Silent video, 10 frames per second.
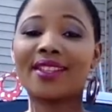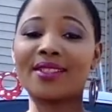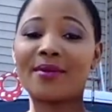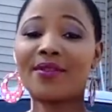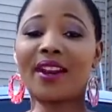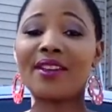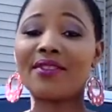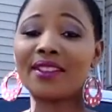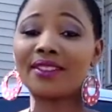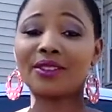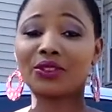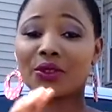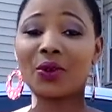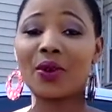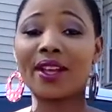before I even
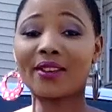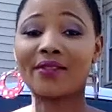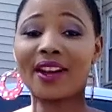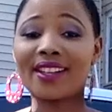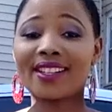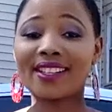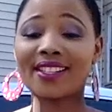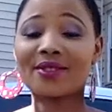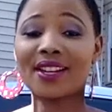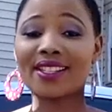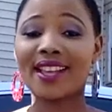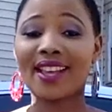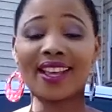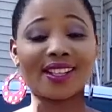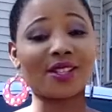go any further, I just want to say,
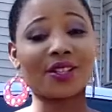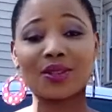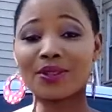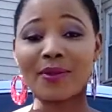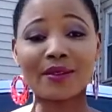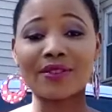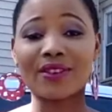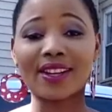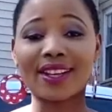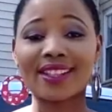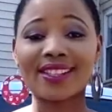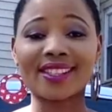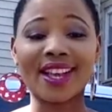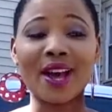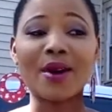excuse my voice.
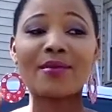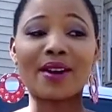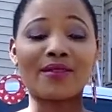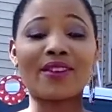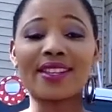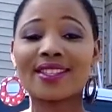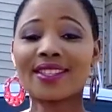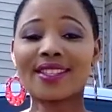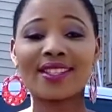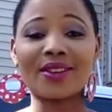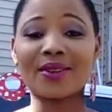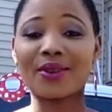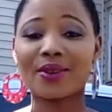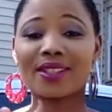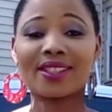My voice,
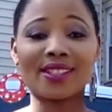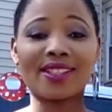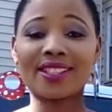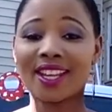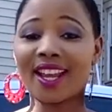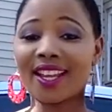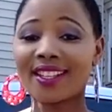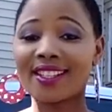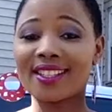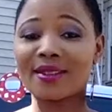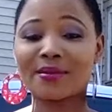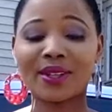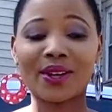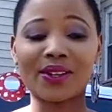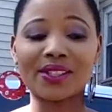it's changed
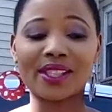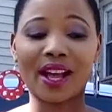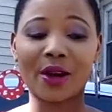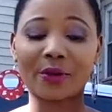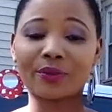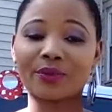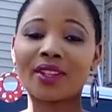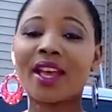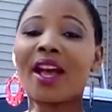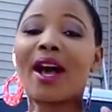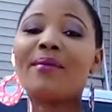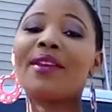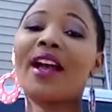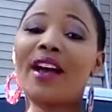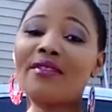because I've been
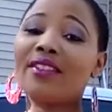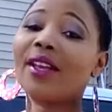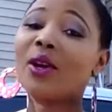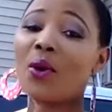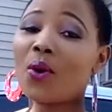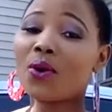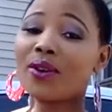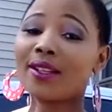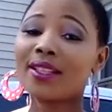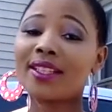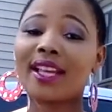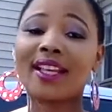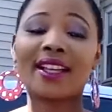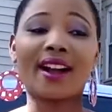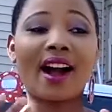having a cold, like
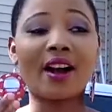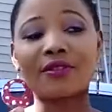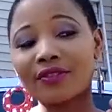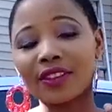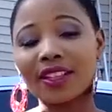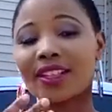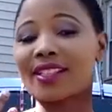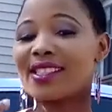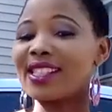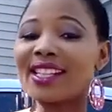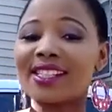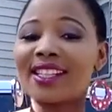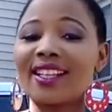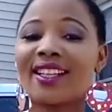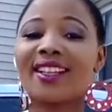a coughing, a
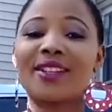sneezing.